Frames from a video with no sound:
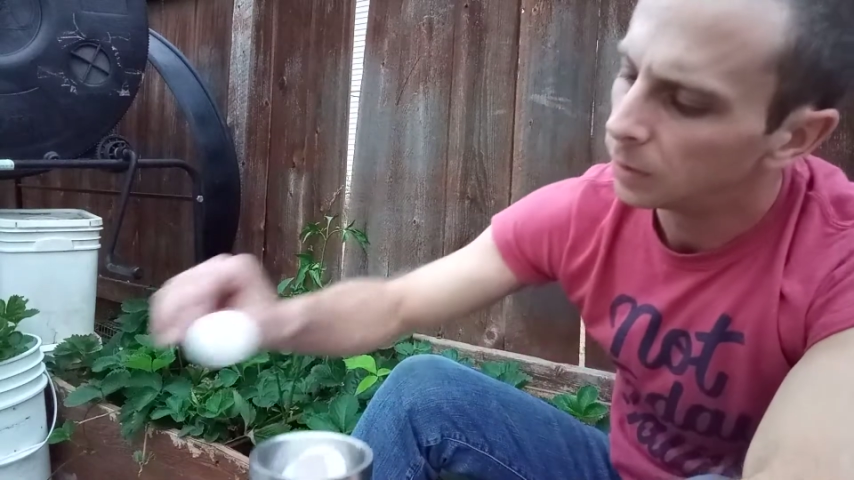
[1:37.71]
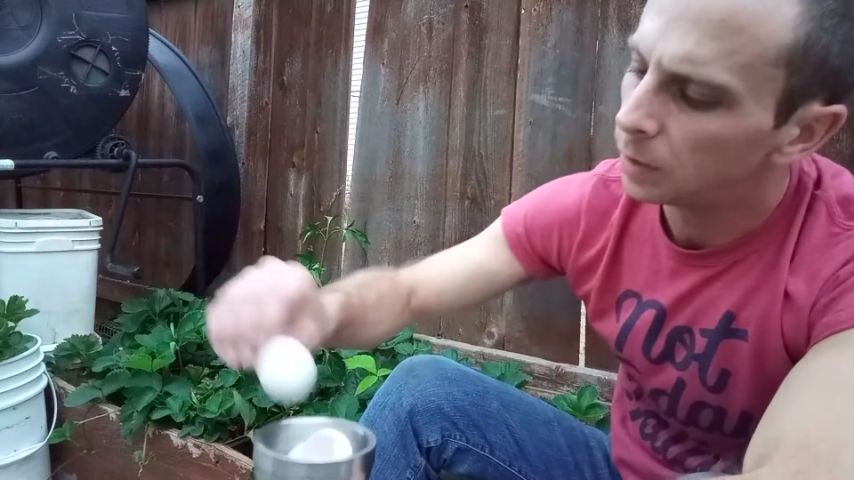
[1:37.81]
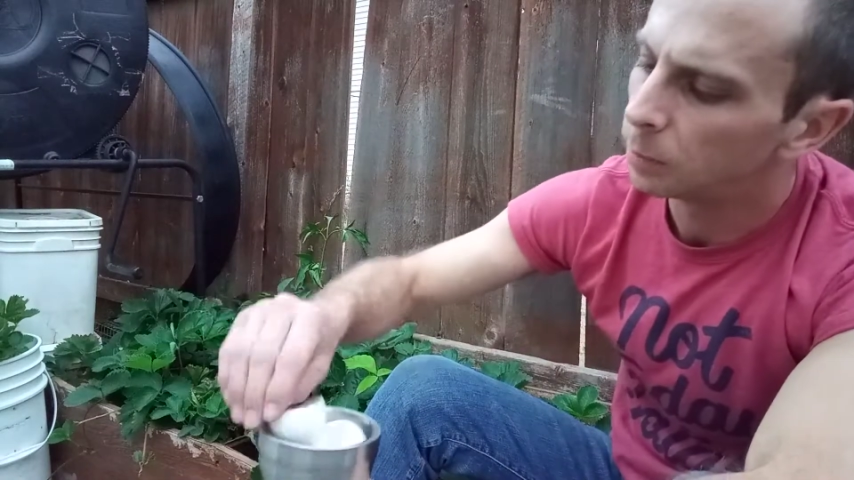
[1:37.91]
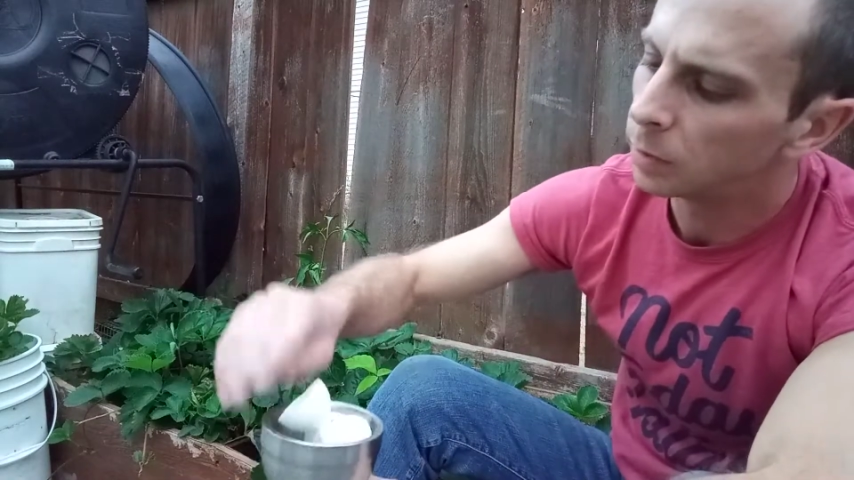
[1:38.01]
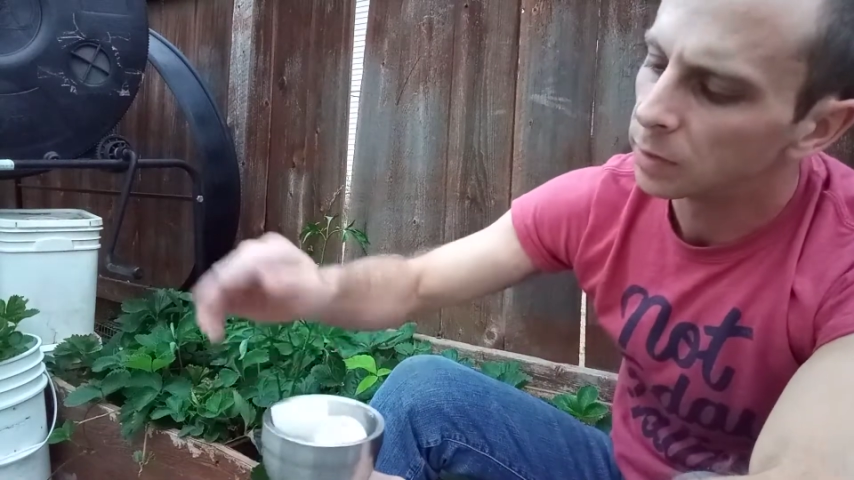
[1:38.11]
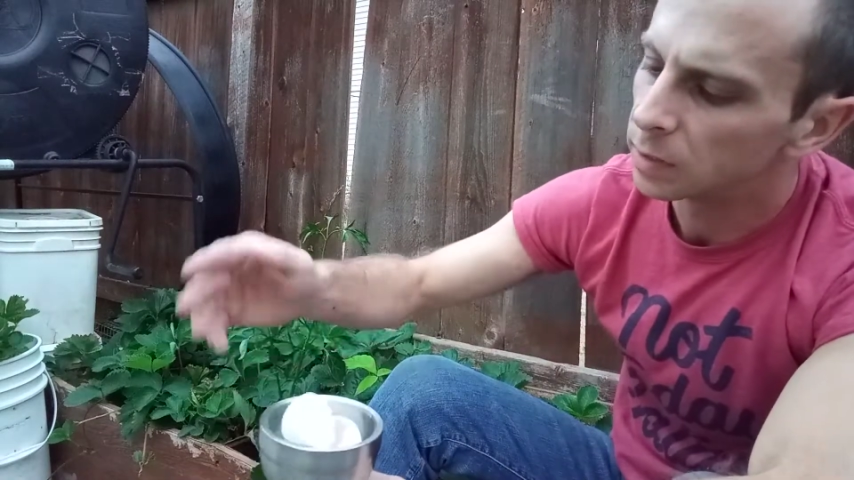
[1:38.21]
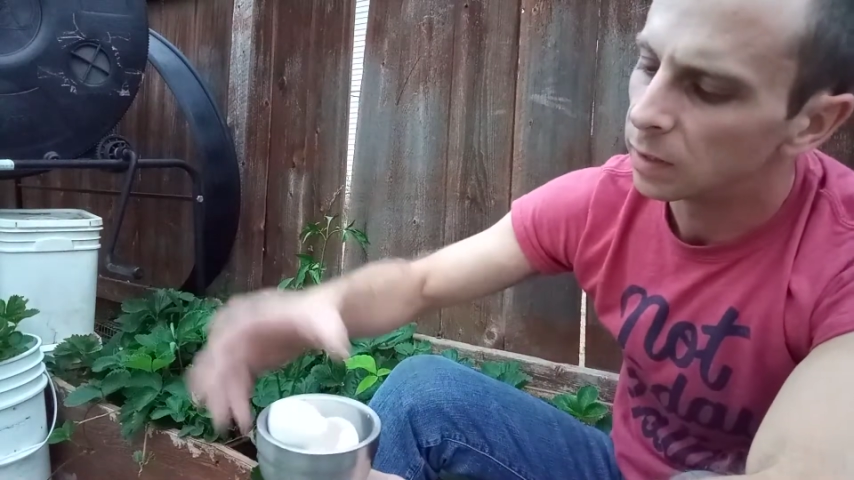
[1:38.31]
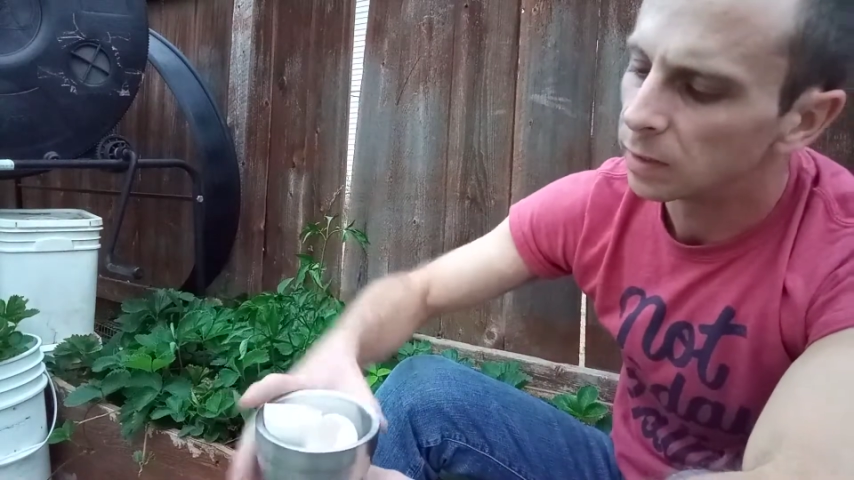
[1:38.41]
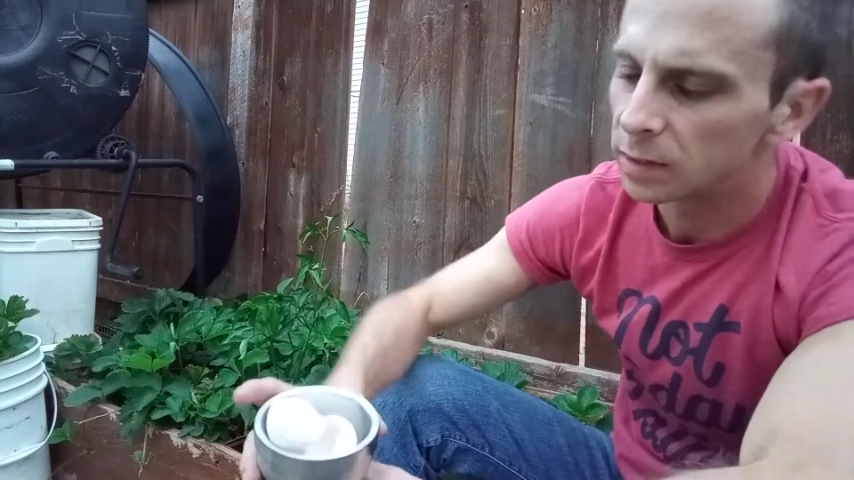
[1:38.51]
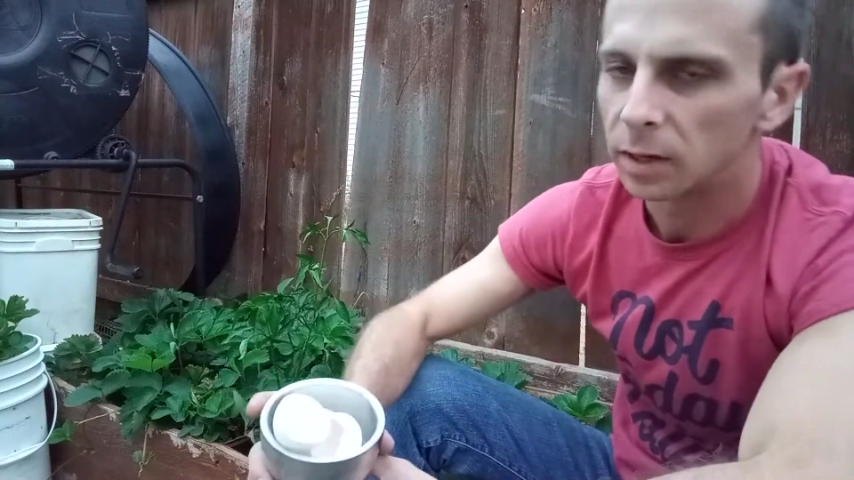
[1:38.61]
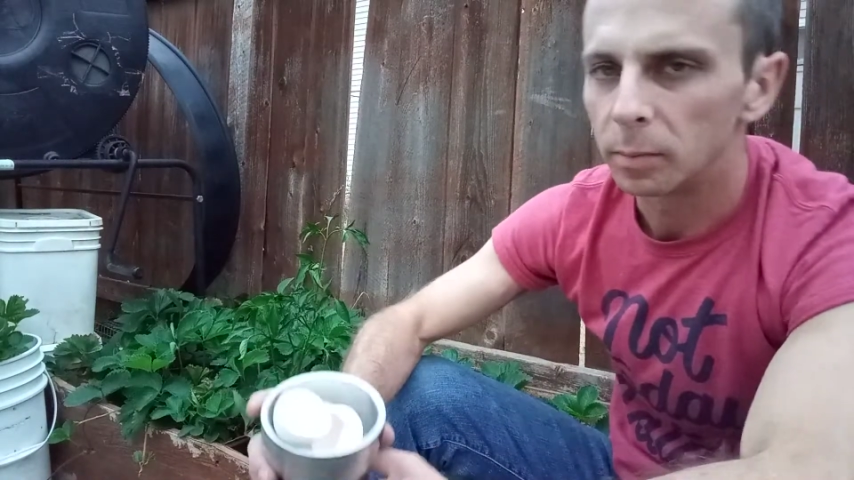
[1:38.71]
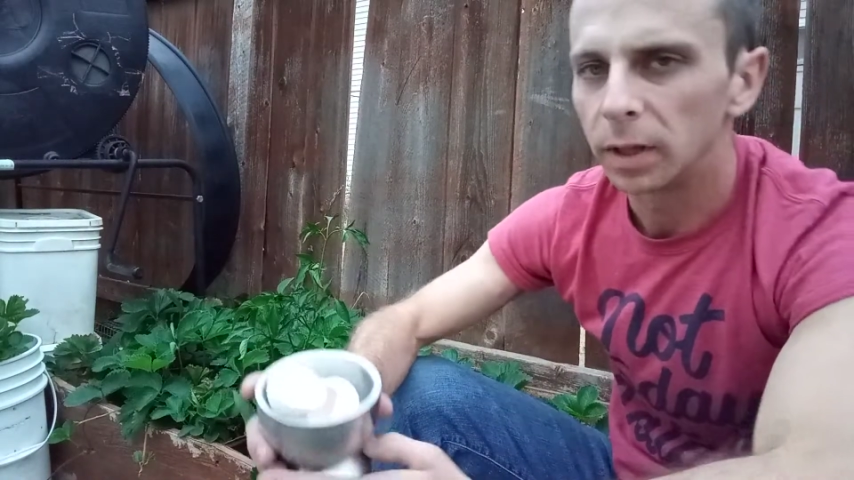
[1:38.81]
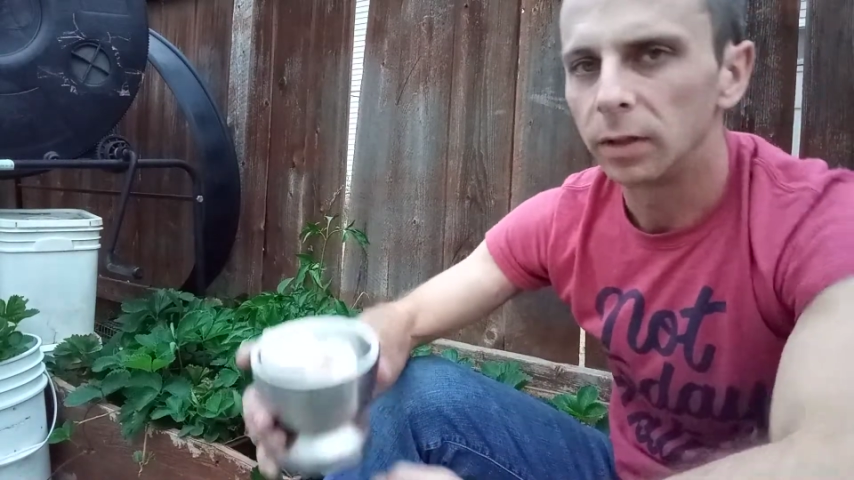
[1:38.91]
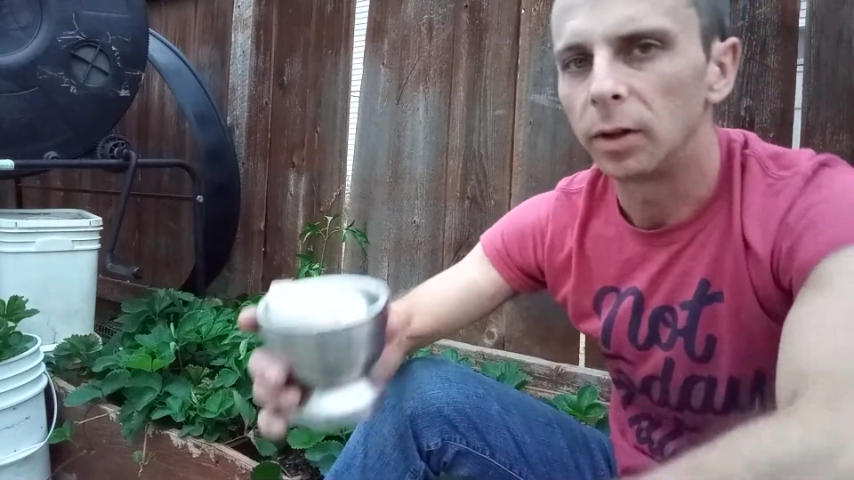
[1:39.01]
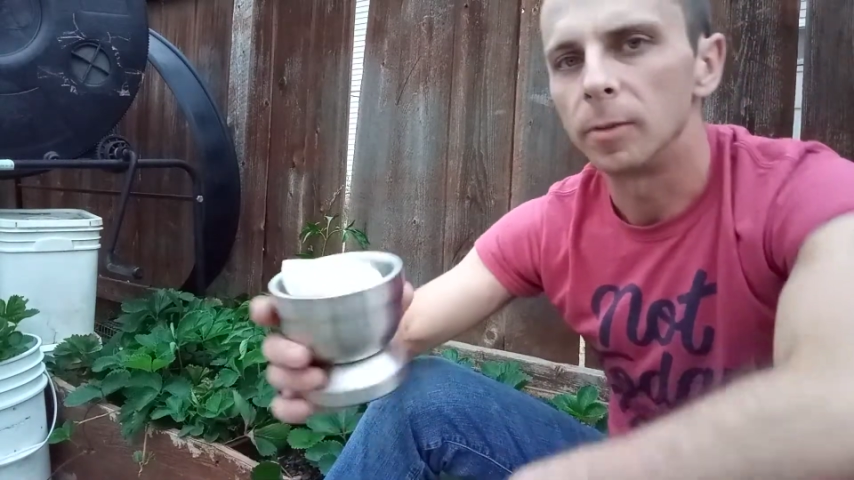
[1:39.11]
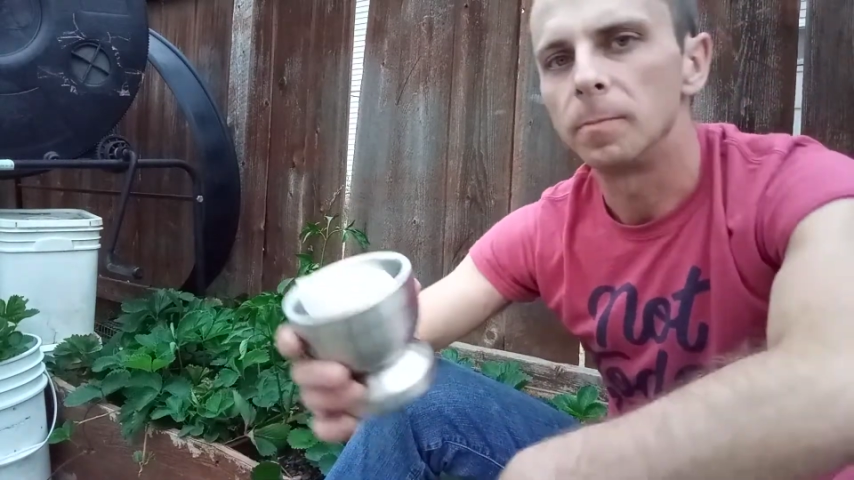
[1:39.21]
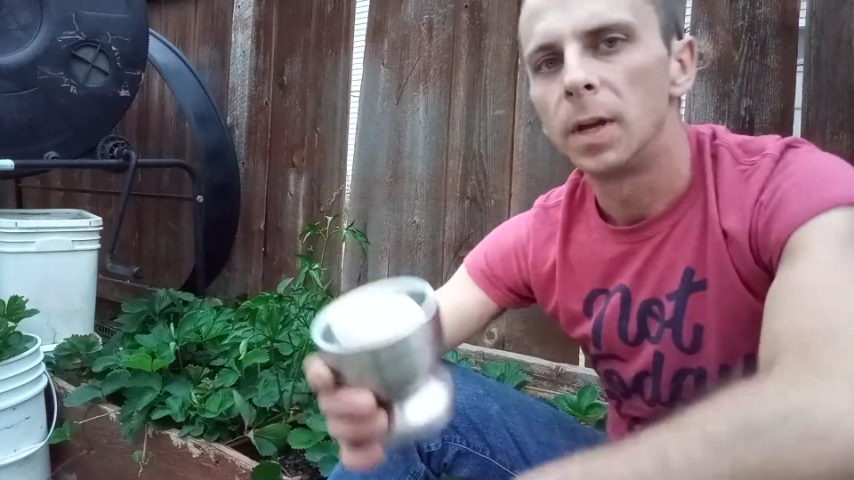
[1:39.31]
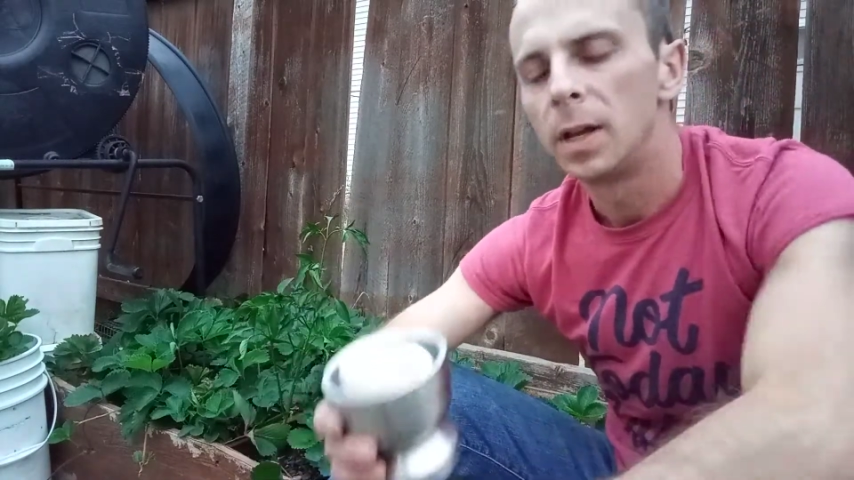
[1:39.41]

keeping the slugs out of my garden.